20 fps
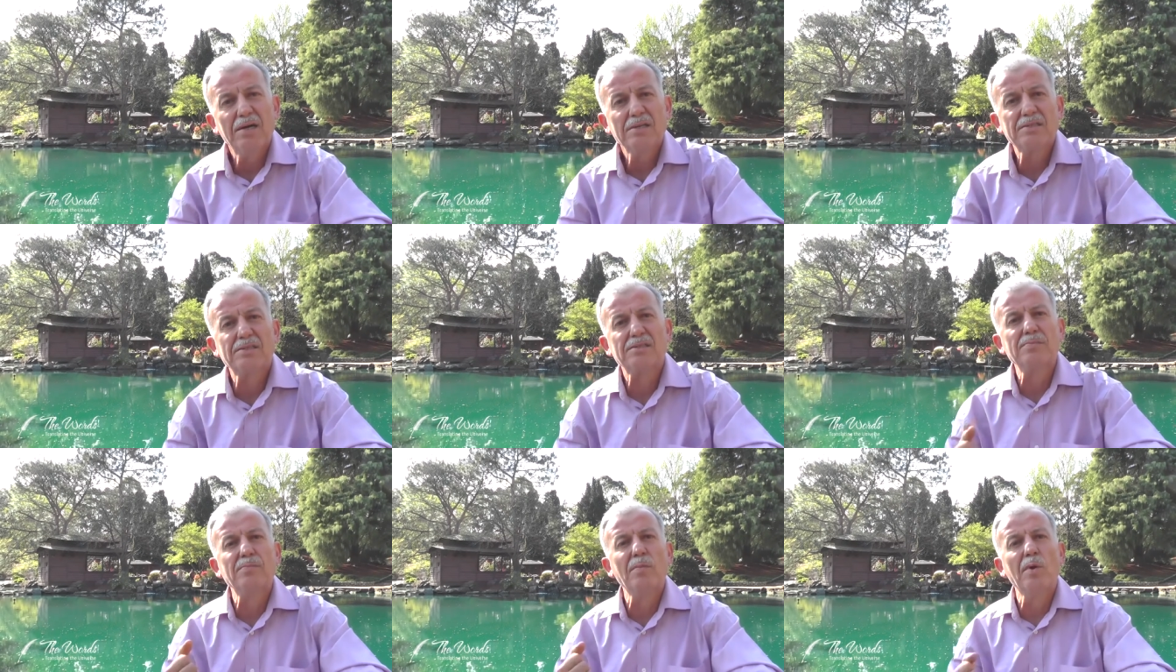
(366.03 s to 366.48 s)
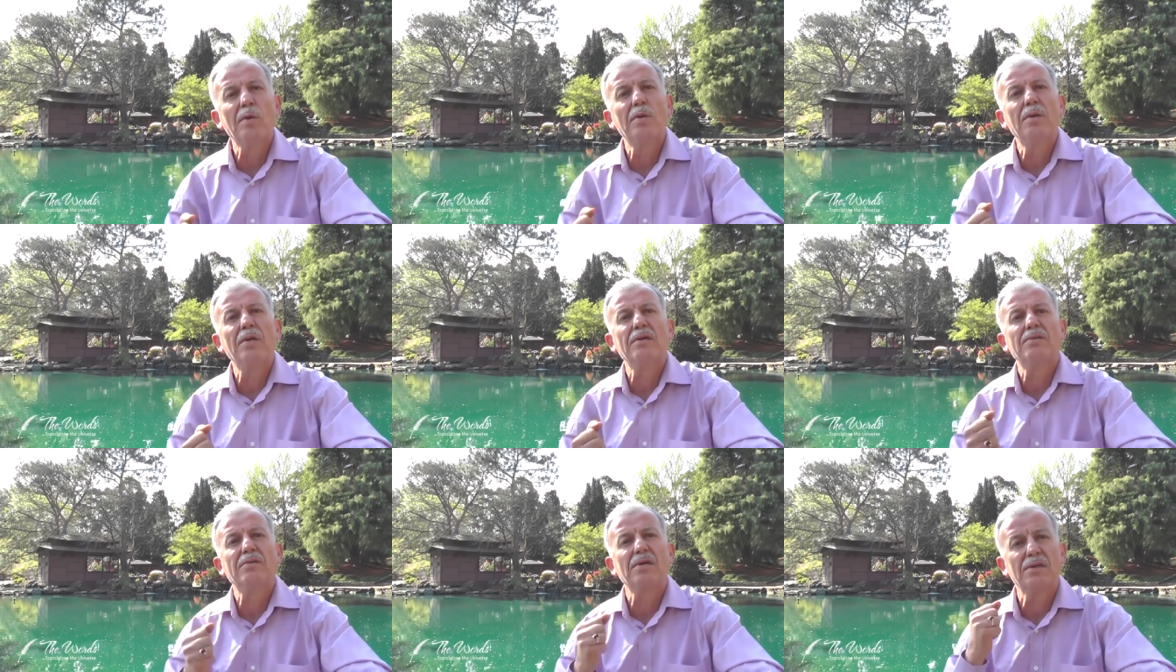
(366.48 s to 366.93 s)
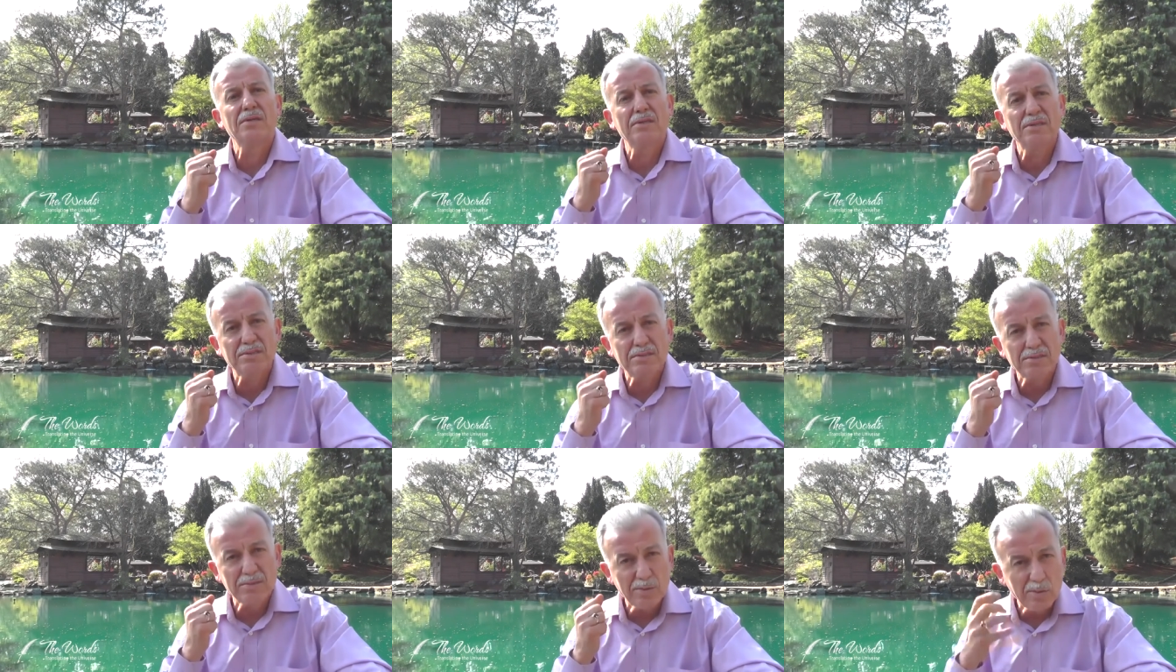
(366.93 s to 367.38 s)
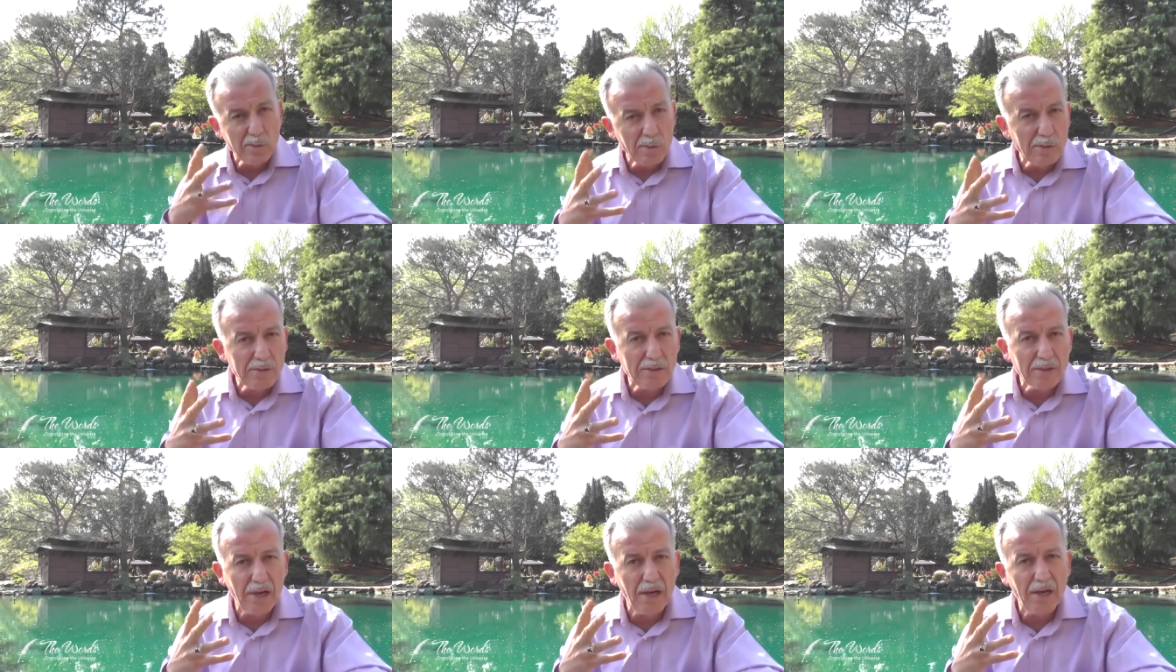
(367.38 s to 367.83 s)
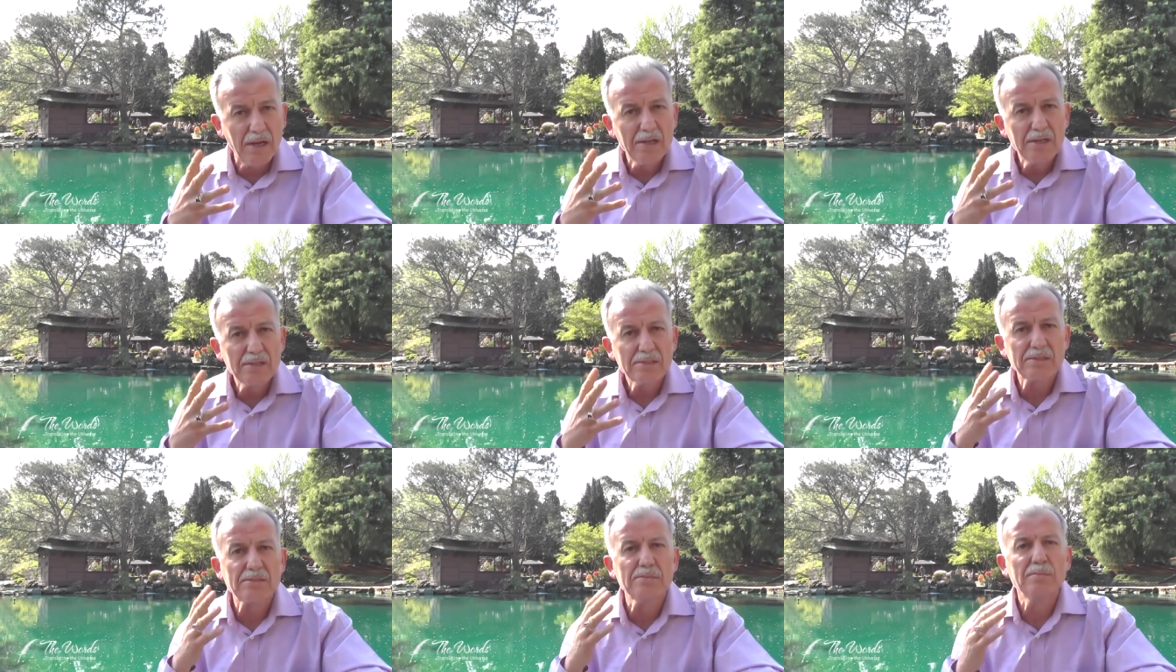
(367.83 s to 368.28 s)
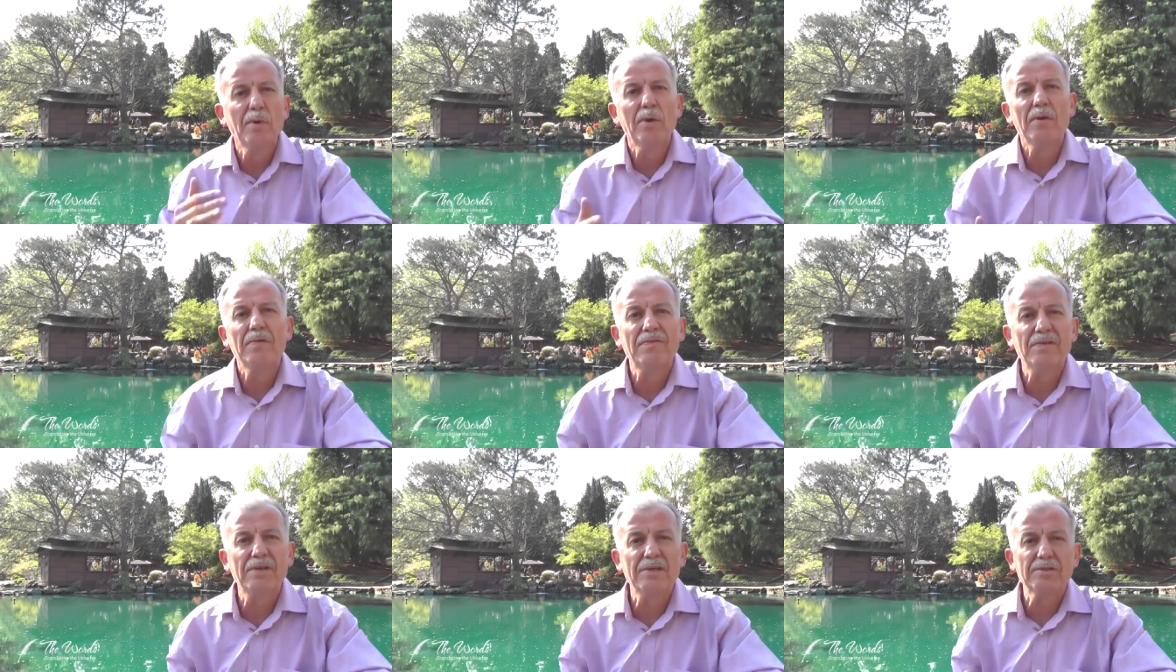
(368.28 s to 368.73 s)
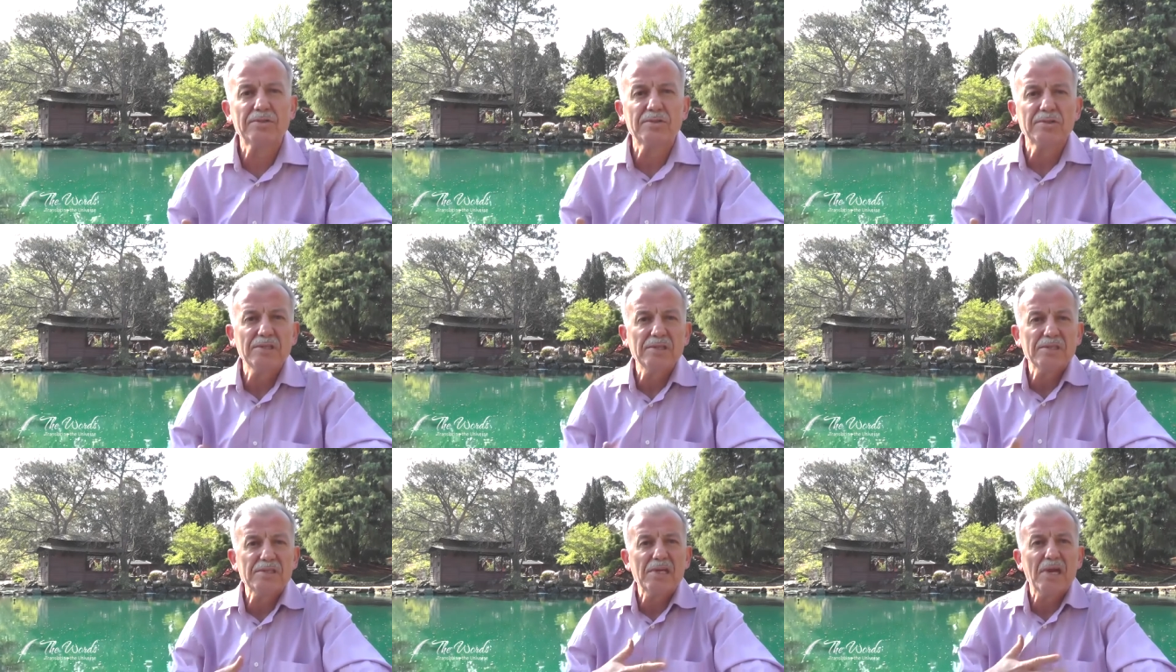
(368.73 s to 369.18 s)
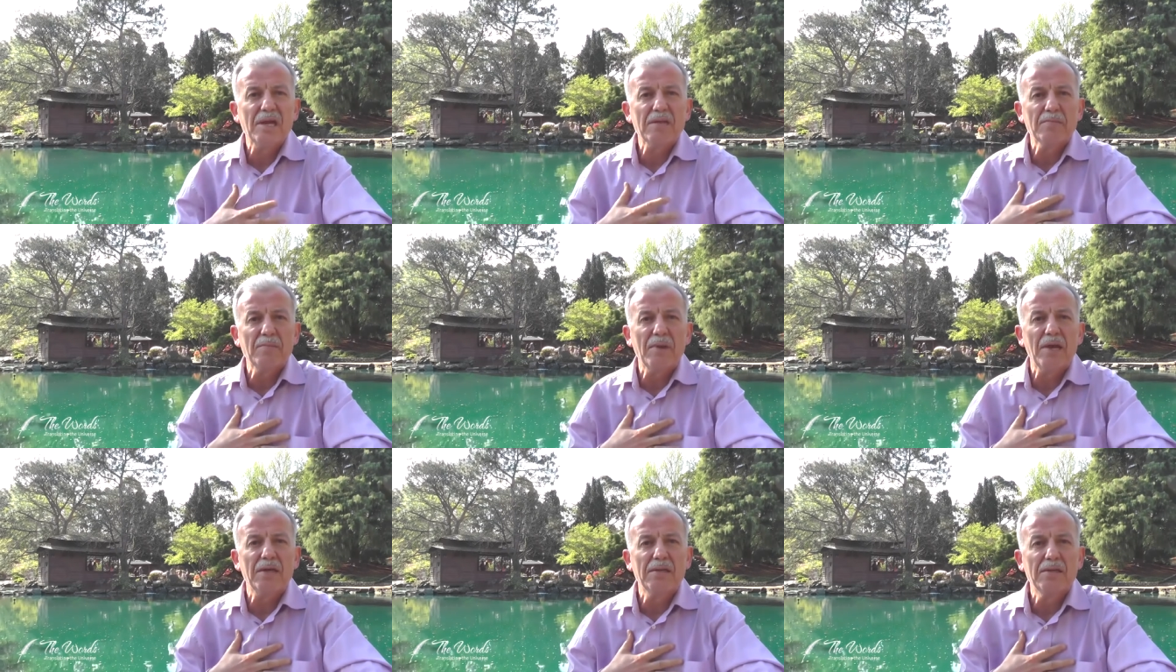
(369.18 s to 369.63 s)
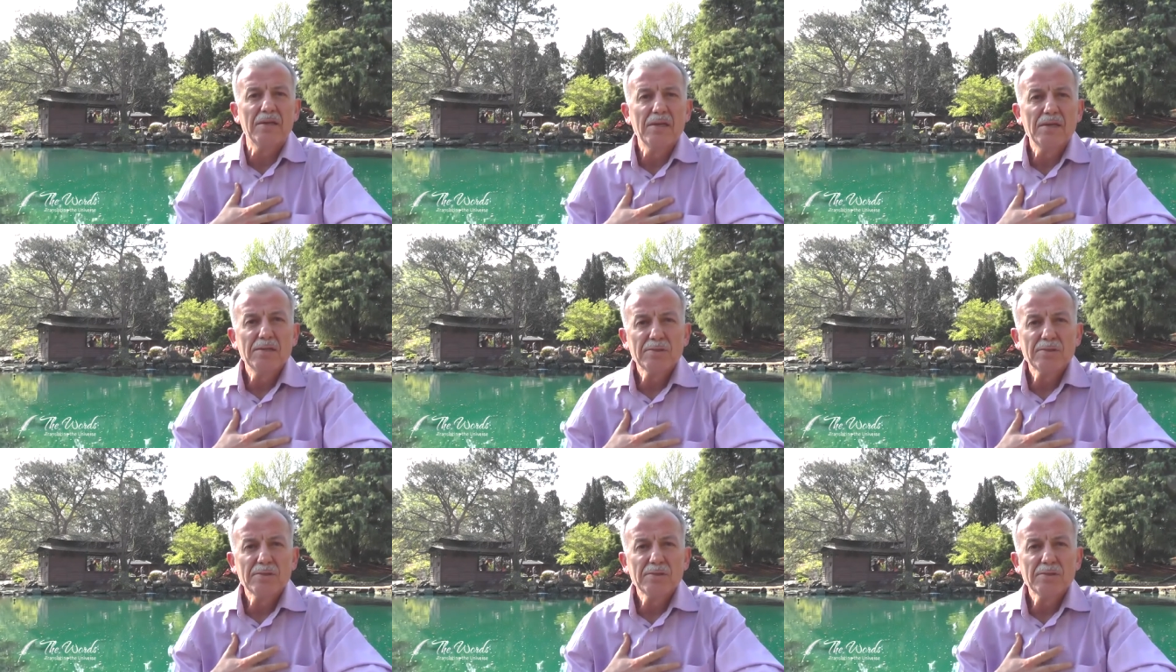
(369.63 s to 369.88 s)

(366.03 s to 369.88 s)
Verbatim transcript: Small letter needs an author. Small village needs a headman.